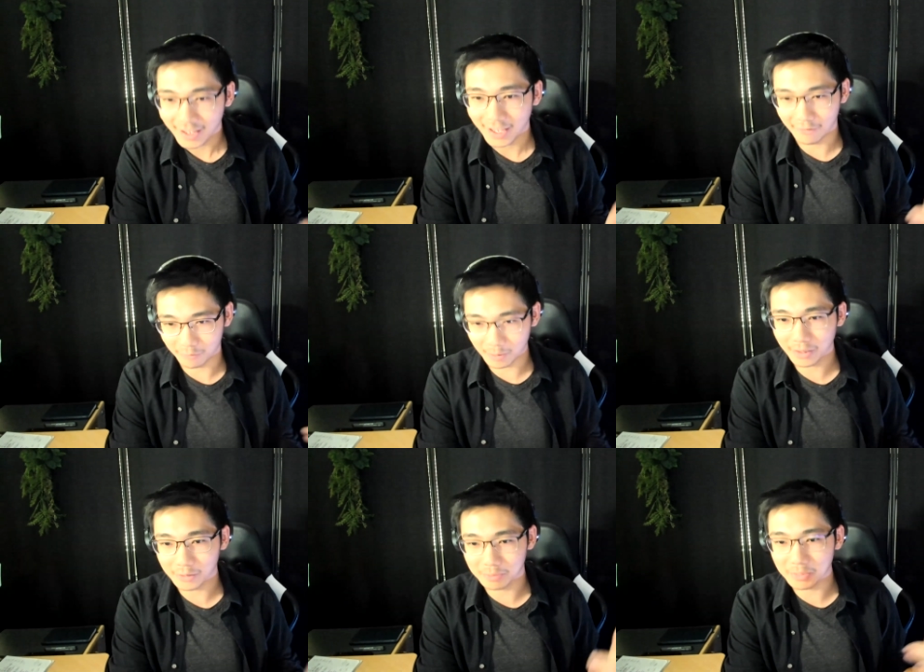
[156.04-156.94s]
And if you remember,
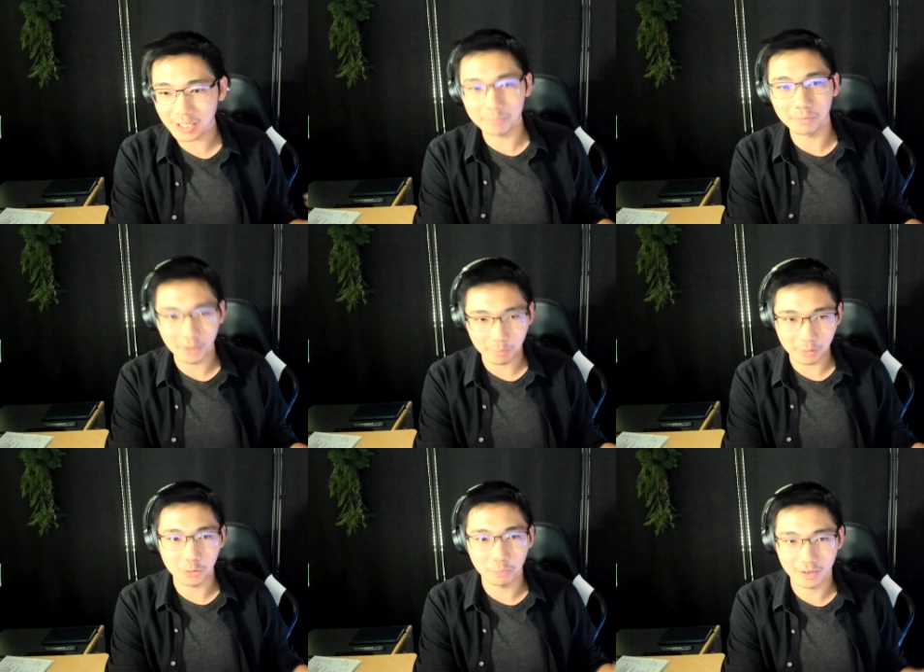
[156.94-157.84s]
that was a Medium blog
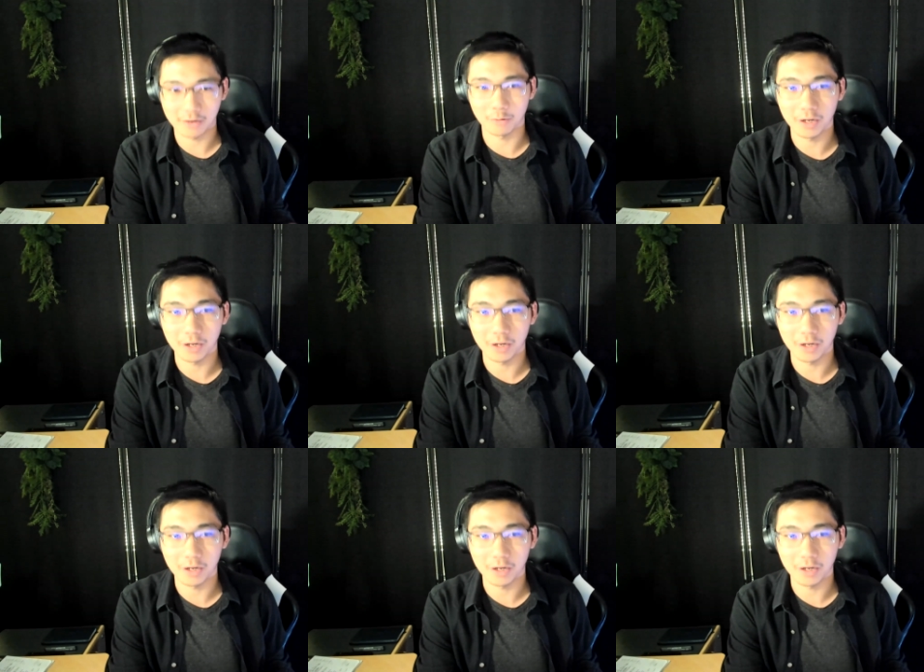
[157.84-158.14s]
post he put out